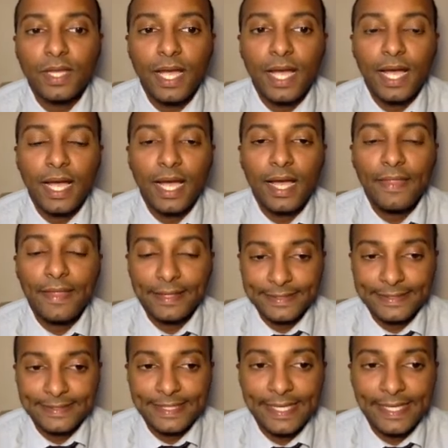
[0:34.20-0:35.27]
Uh,
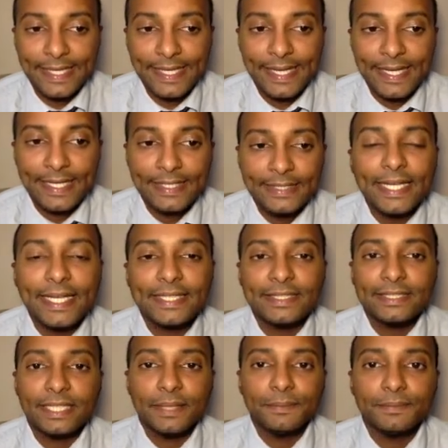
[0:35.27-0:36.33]
that's the second
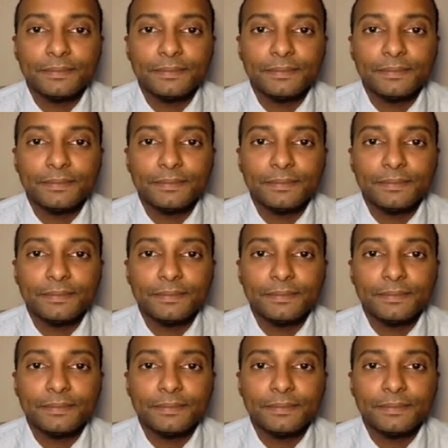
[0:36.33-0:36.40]
step.